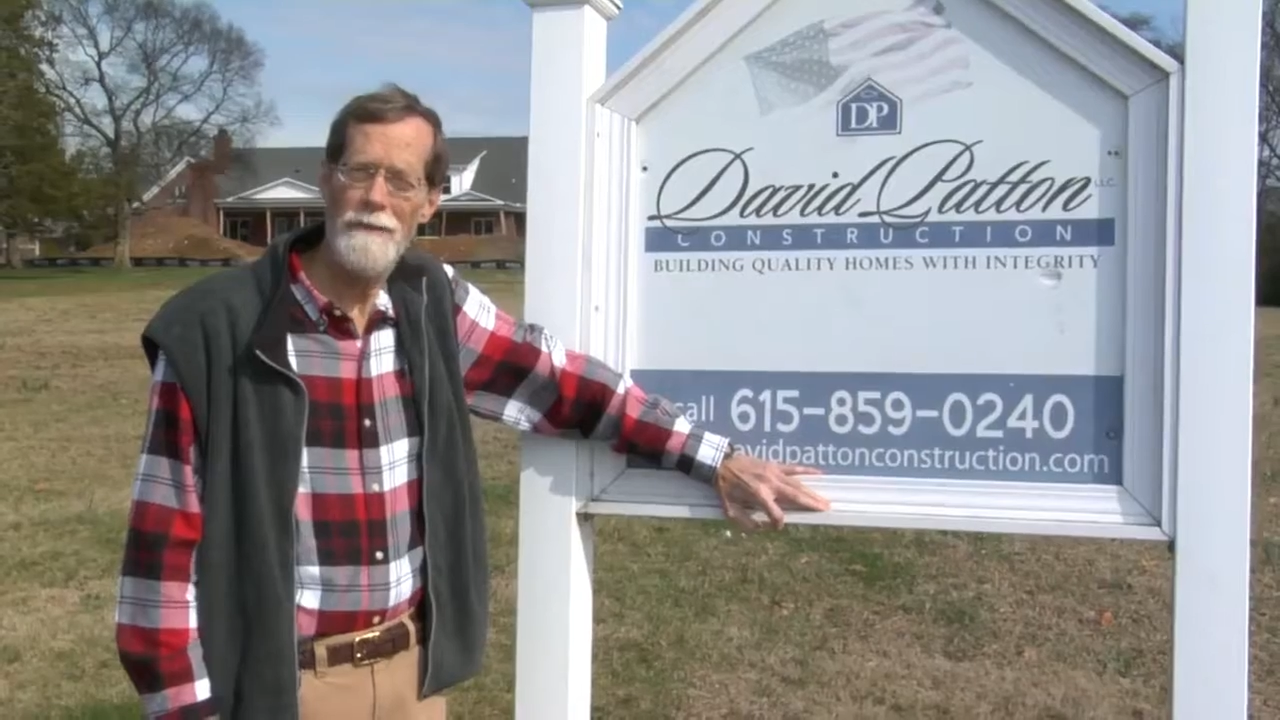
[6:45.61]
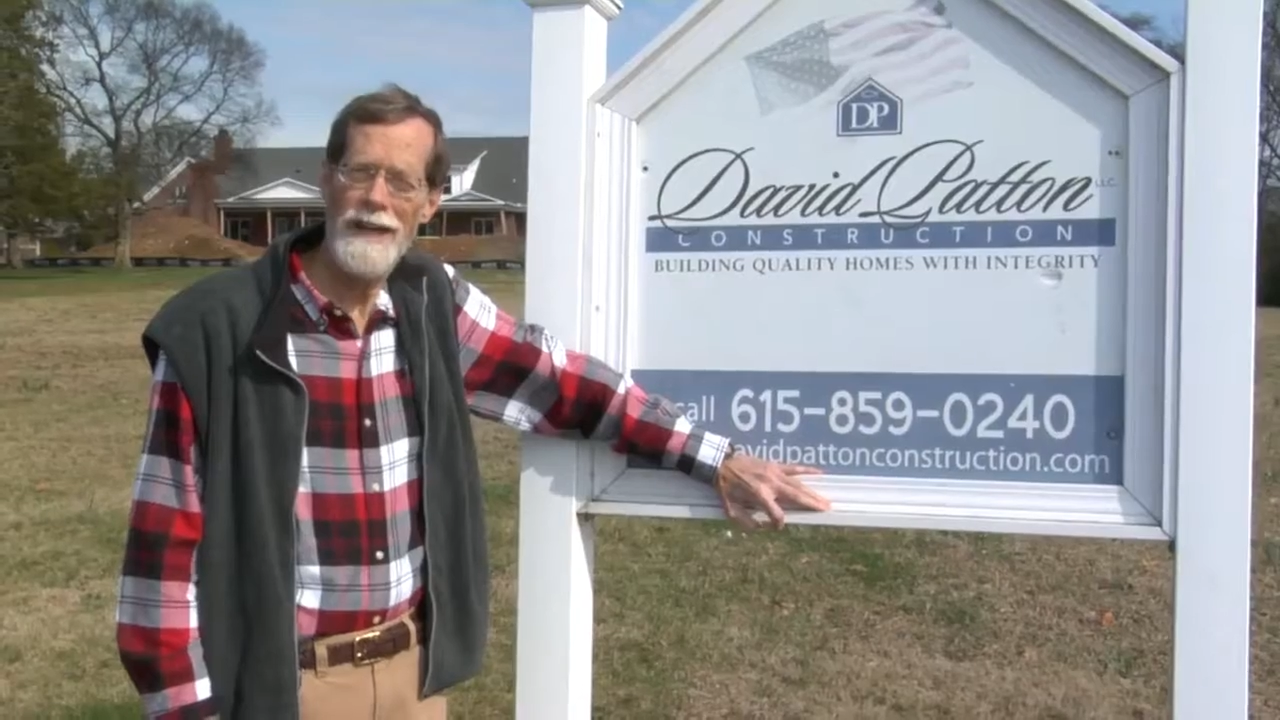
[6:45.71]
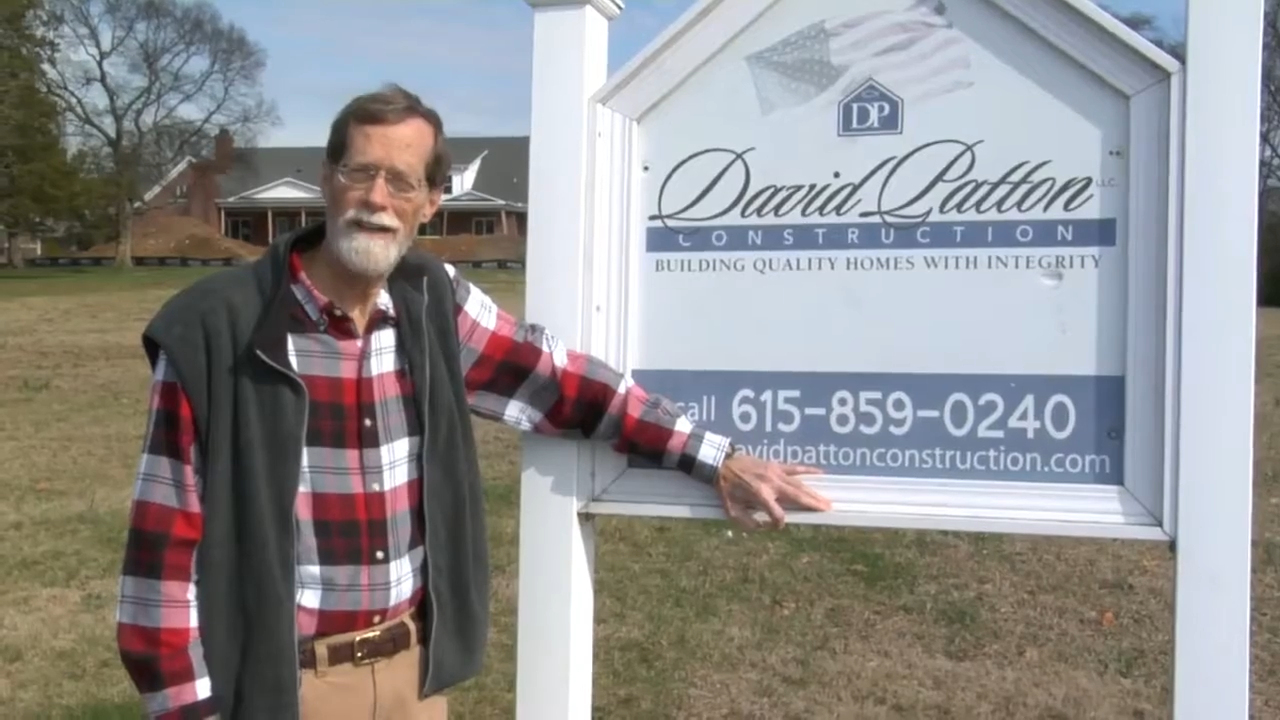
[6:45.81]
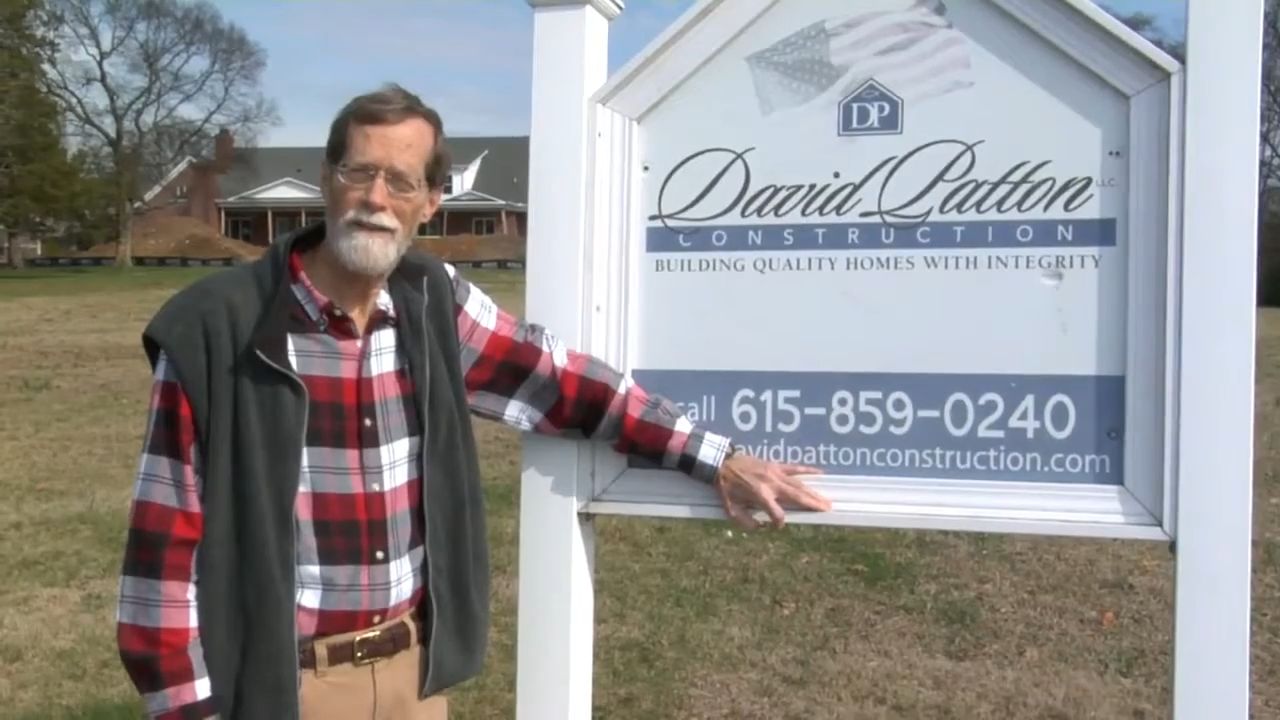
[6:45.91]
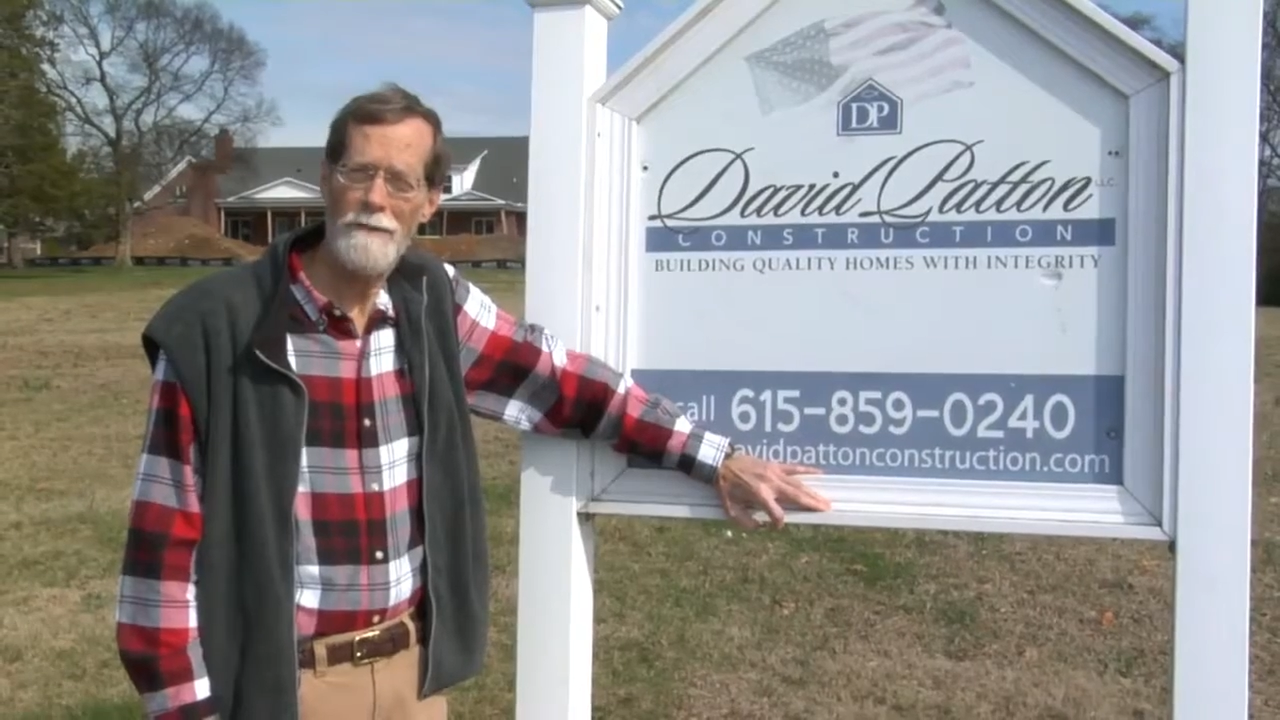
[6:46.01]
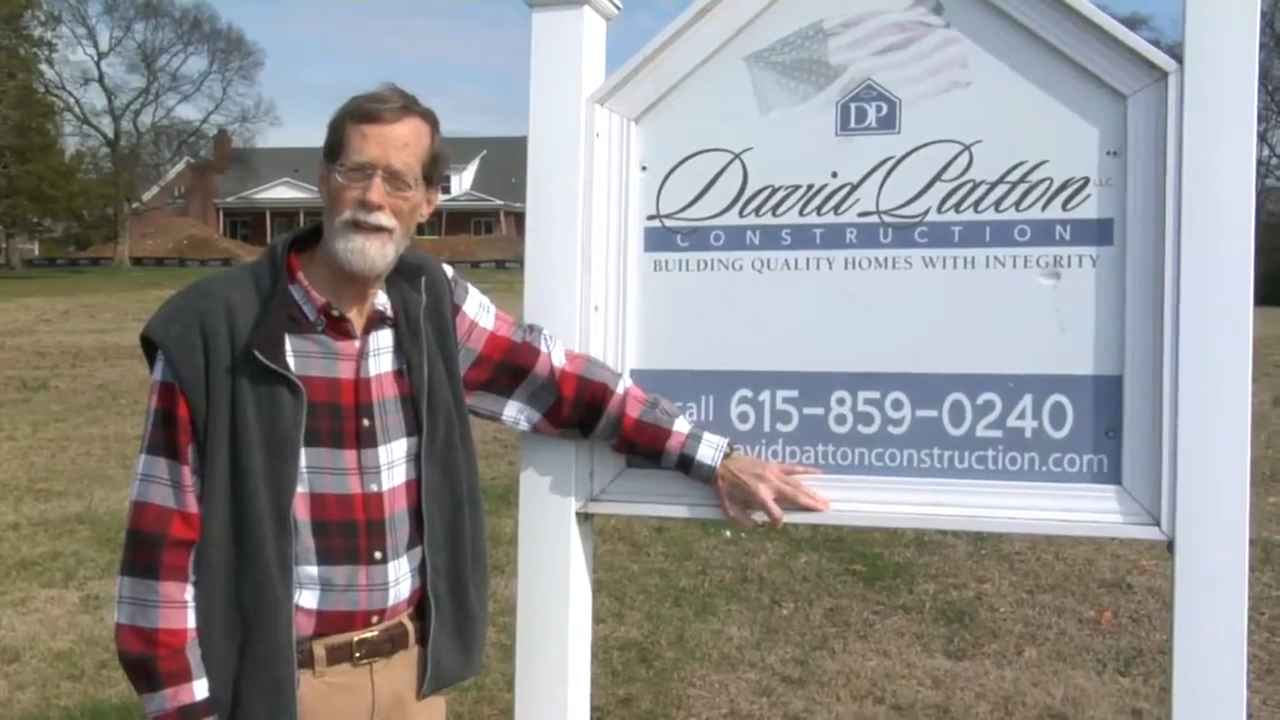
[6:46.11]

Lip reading: back a little